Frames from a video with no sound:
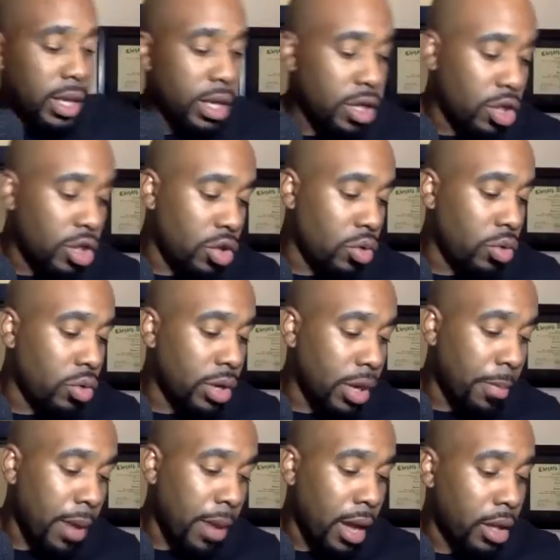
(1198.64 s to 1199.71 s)
issued an
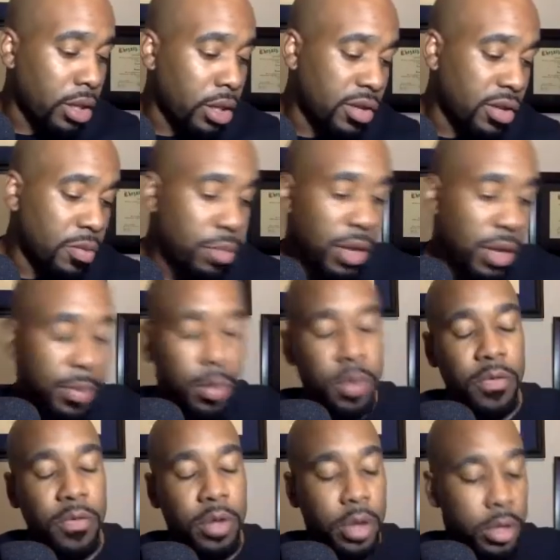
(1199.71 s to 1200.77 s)
apology to people
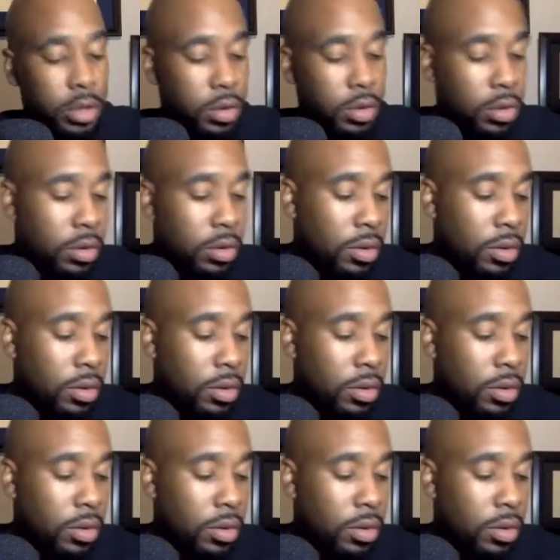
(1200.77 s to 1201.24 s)
of color